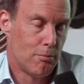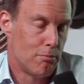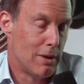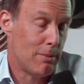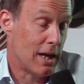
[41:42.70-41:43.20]

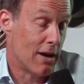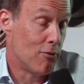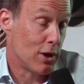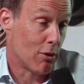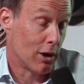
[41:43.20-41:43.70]
maybe
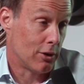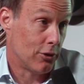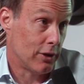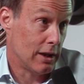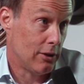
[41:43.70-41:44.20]
every chronic
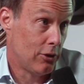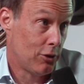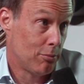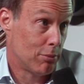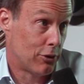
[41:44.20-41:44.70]

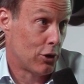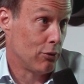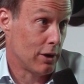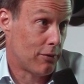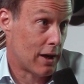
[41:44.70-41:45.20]
disease, but
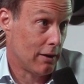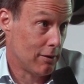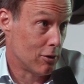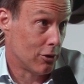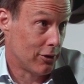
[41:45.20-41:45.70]
certainly fatty
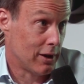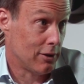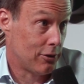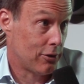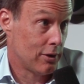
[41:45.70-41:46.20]
liver
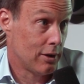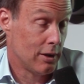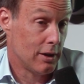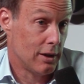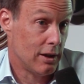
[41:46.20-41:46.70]
disease,
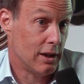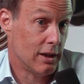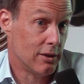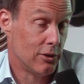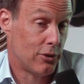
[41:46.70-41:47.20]

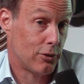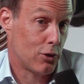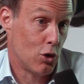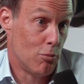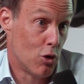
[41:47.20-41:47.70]
is
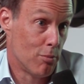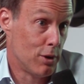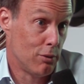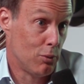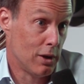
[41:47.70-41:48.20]

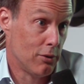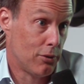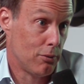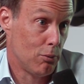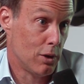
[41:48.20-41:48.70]
comorbid
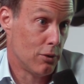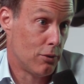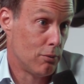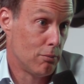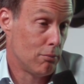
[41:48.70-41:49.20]
with
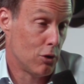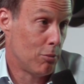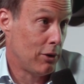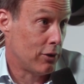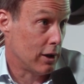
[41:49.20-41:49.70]
with
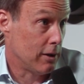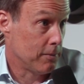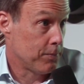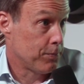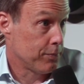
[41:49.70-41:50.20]
obesity.
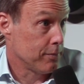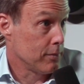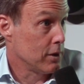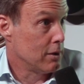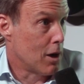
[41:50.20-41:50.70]

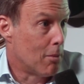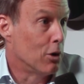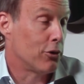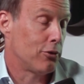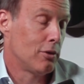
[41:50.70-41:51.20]

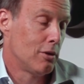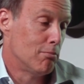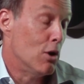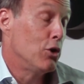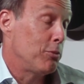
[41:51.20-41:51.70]
Almost
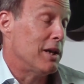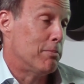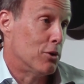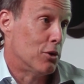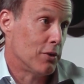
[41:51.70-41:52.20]
most
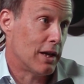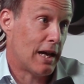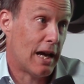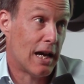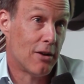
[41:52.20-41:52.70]
people that
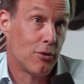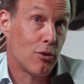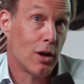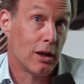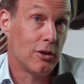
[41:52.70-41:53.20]
have
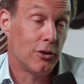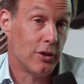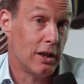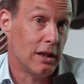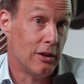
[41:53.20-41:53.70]
chronic
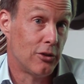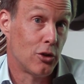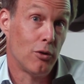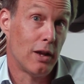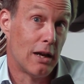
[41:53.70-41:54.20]
disease,
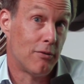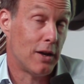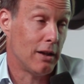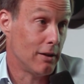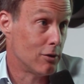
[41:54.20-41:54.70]
certainly that have
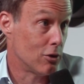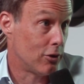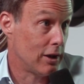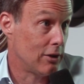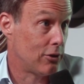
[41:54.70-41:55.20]
fatty liver
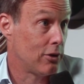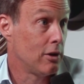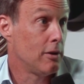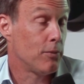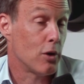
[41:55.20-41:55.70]
disease,
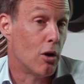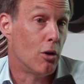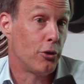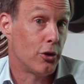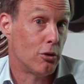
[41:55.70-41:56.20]

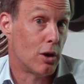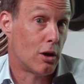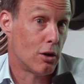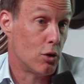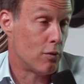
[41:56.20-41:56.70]
also
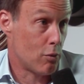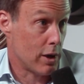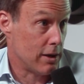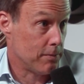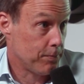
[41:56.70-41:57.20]
are
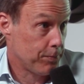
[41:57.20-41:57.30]
overweight.